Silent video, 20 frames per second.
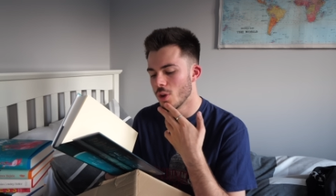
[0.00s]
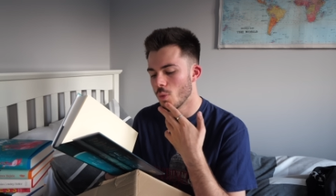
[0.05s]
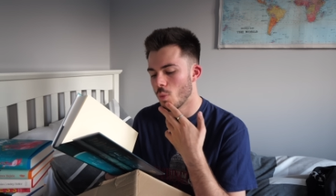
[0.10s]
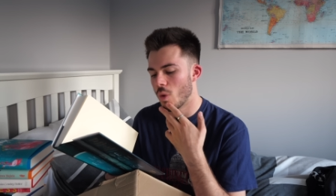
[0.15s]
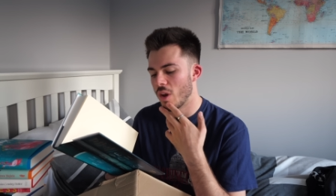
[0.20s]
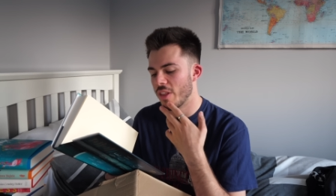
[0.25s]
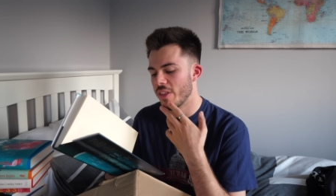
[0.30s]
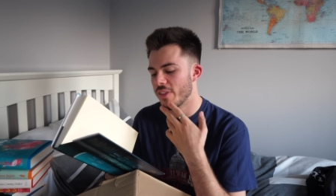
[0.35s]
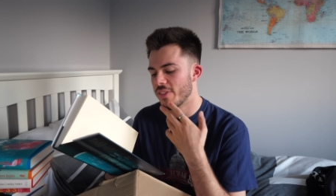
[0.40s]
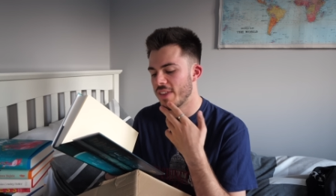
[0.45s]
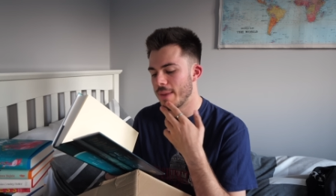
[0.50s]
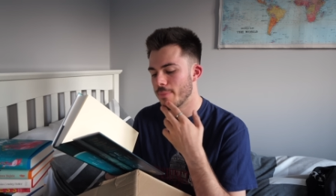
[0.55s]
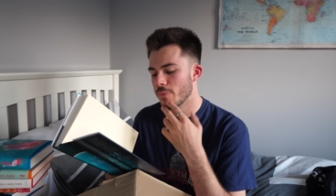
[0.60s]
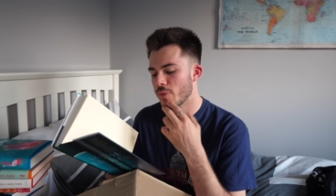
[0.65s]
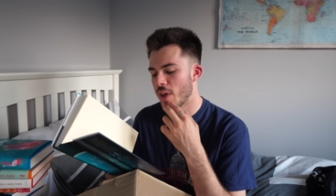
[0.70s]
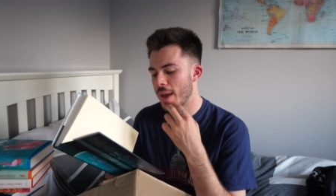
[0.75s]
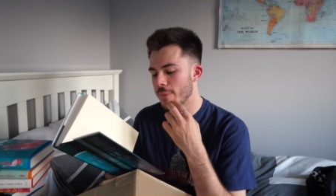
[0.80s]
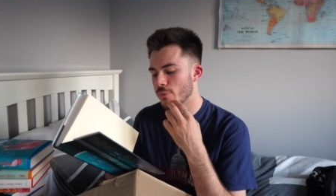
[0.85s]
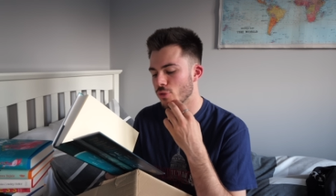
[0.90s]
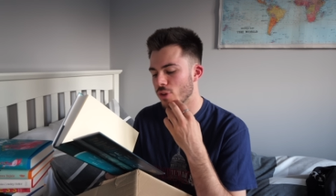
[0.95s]
while at the same
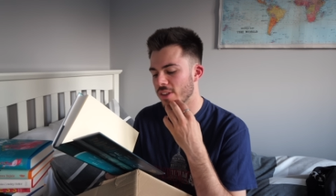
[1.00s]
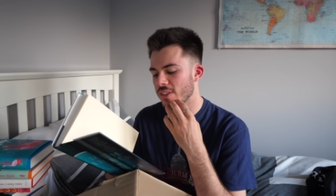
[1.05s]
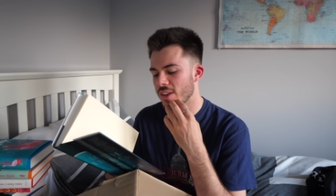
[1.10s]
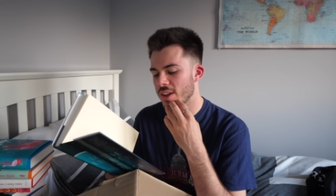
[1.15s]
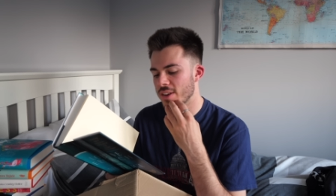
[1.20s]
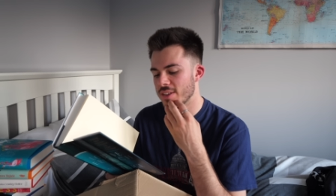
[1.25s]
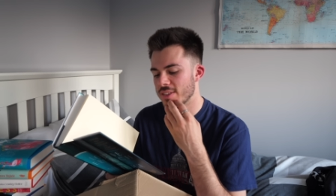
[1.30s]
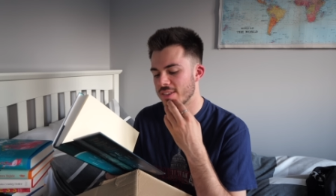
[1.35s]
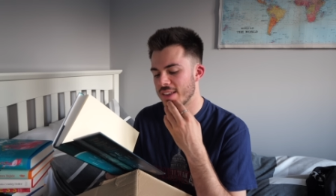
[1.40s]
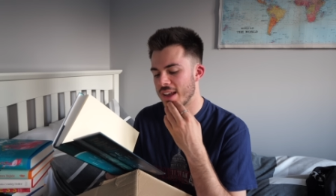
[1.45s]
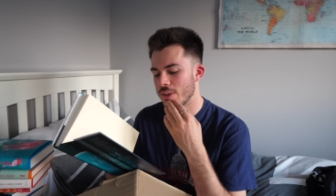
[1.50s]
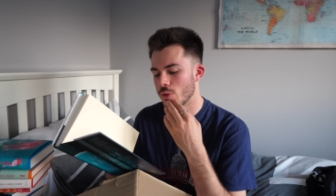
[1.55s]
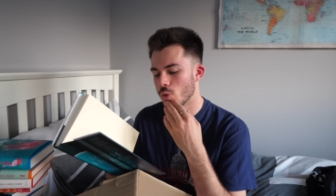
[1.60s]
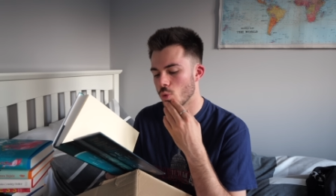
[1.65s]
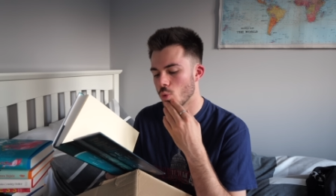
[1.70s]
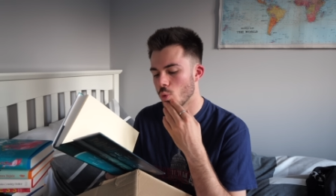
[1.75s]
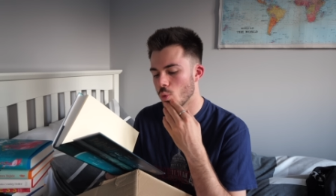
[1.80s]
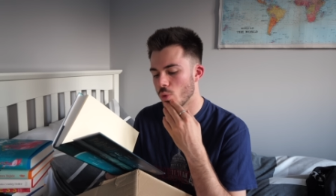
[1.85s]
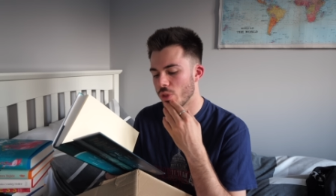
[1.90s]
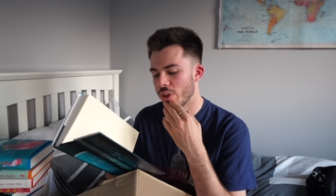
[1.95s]
time trying to understand
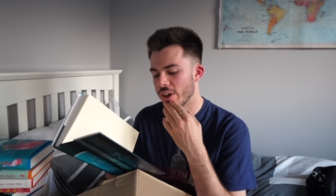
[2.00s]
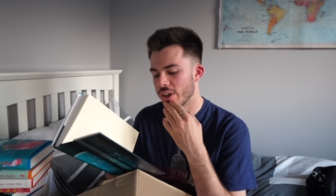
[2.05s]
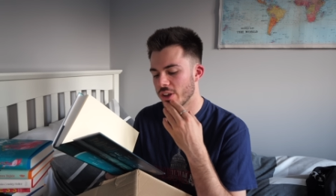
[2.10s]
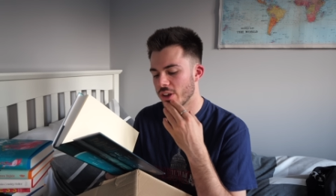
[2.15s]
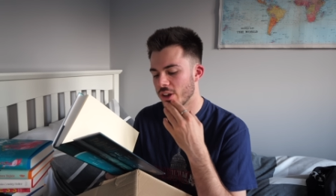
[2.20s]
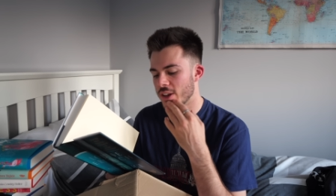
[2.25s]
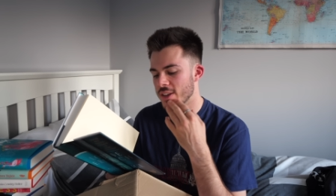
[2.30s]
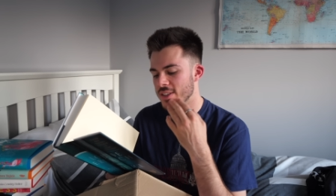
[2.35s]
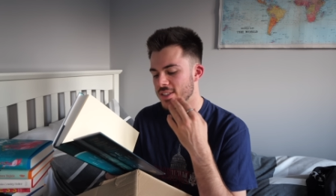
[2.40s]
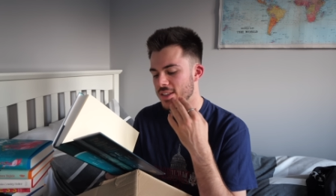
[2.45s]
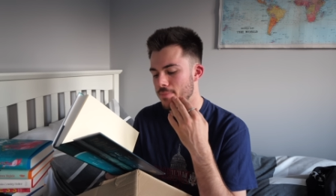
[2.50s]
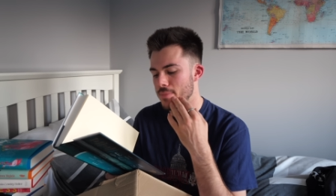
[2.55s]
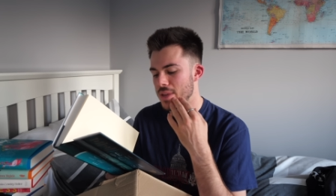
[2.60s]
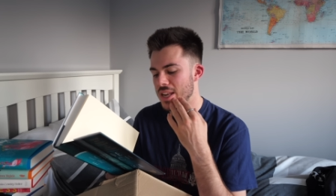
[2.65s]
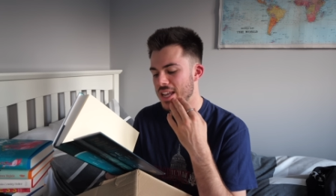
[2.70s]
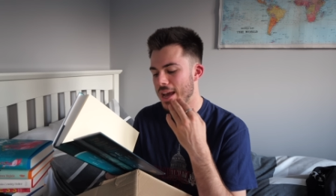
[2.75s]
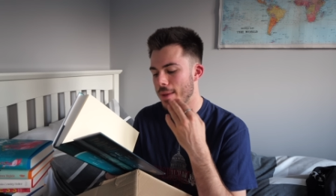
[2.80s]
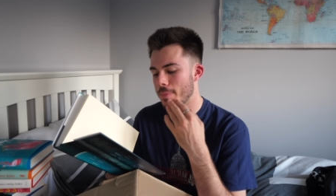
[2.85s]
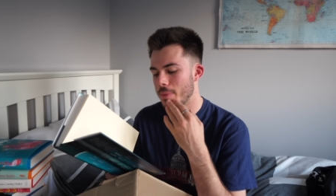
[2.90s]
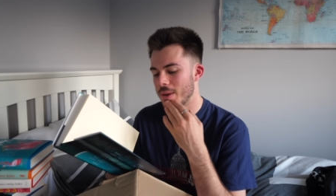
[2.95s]
all that occurs in
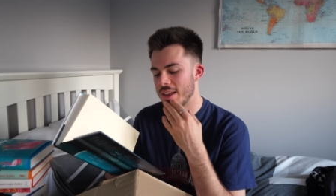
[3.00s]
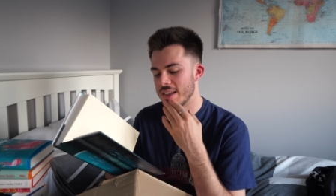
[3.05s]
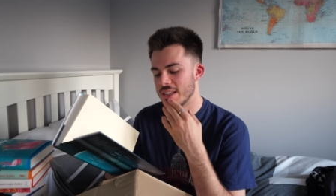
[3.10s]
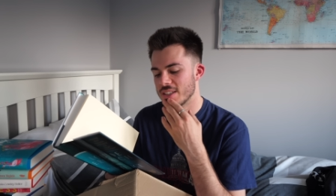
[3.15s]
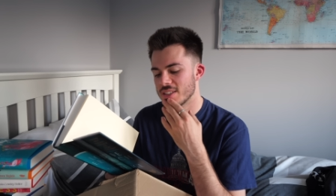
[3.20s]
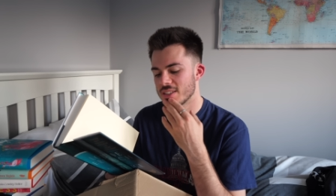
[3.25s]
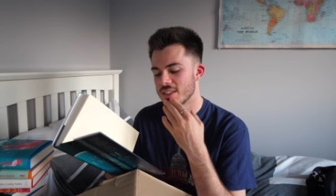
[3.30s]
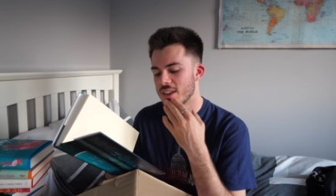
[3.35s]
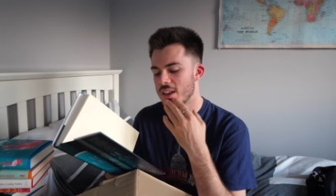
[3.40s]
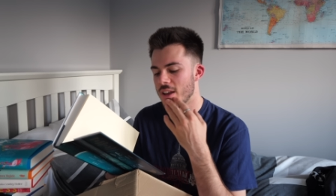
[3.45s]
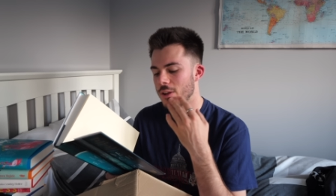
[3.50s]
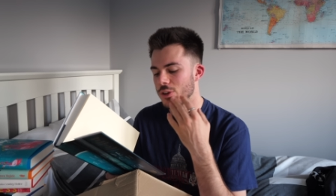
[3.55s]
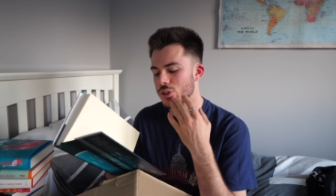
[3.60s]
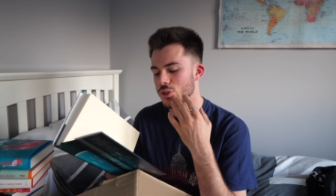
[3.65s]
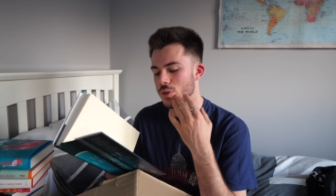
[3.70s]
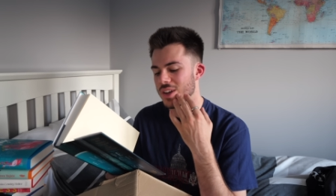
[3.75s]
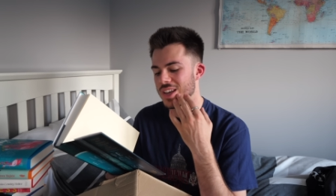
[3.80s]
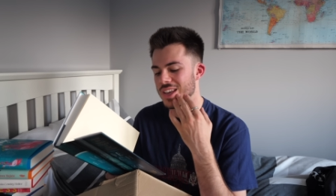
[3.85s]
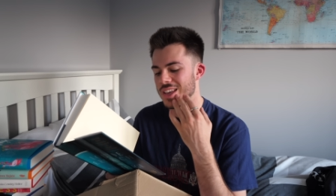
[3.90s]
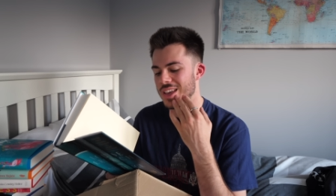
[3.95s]
Minneapolis
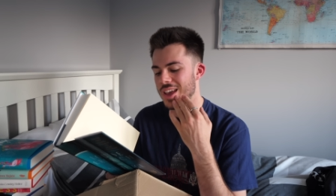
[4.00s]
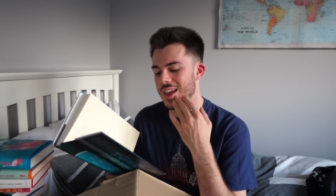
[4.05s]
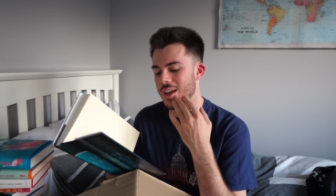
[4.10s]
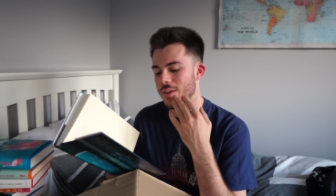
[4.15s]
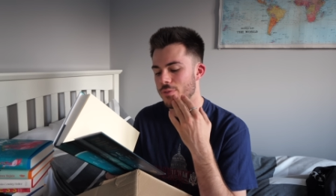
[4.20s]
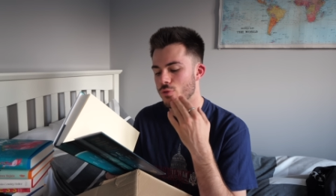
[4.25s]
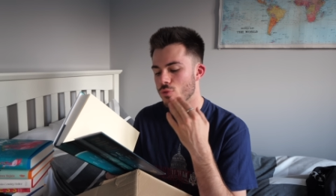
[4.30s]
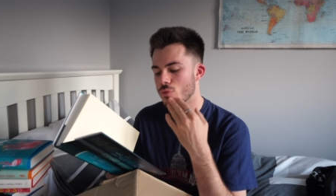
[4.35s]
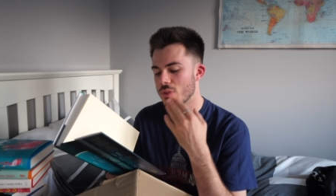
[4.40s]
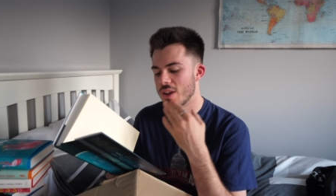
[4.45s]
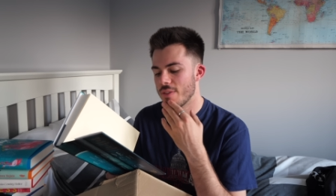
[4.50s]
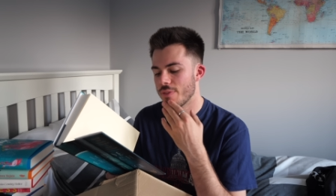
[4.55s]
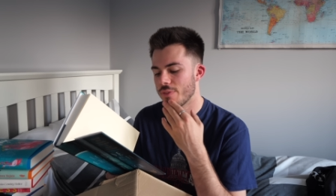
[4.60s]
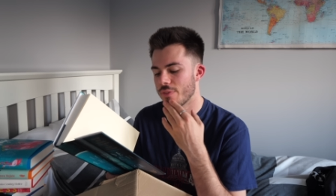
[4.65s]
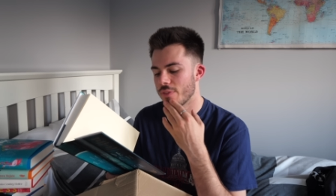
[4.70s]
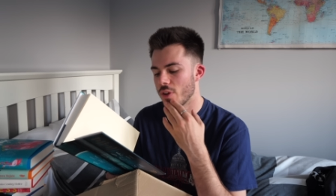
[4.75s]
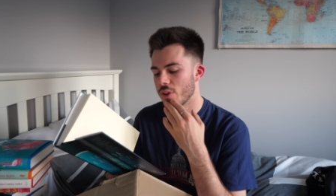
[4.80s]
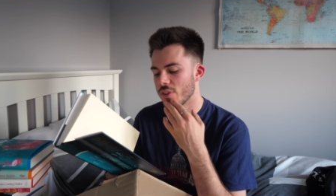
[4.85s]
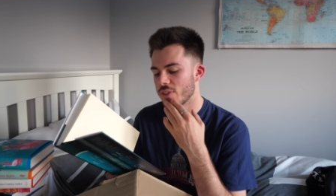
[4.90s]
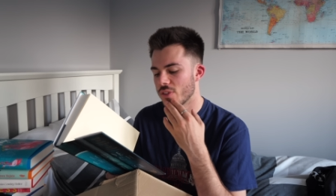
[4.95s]
during a year of
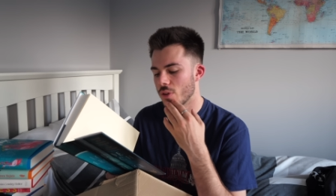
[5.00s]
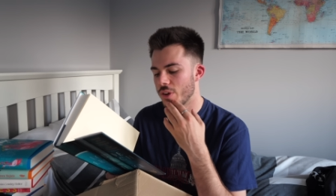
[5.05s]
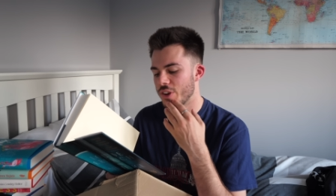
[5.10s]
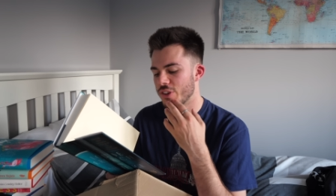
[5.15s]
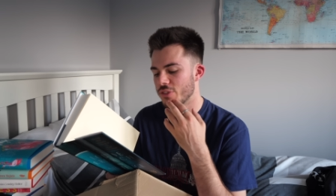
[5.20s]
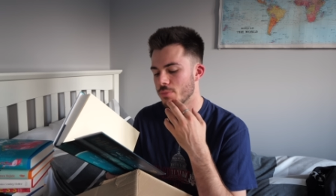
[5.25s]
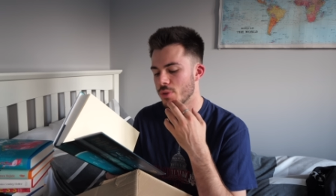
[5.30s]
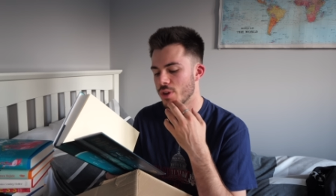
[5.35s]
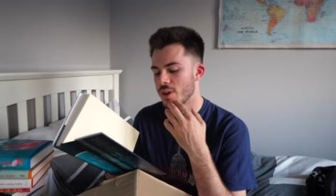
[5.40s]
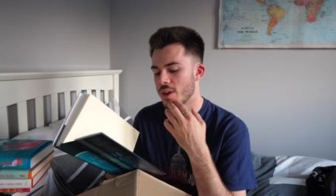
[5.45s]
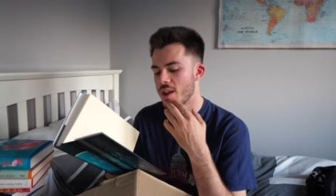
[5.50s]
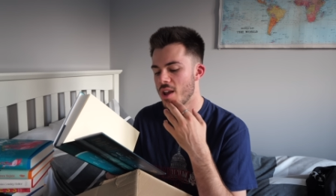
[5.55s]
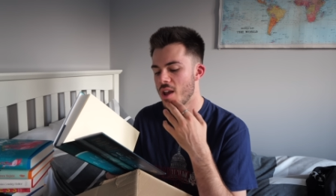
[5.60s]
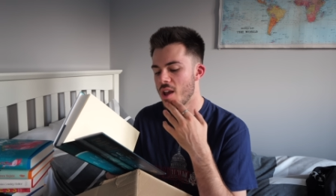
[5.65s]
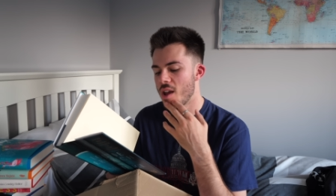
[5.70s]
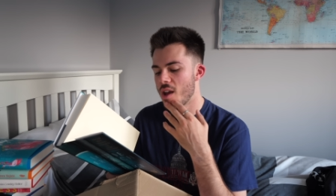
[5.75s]
grief, astonishment,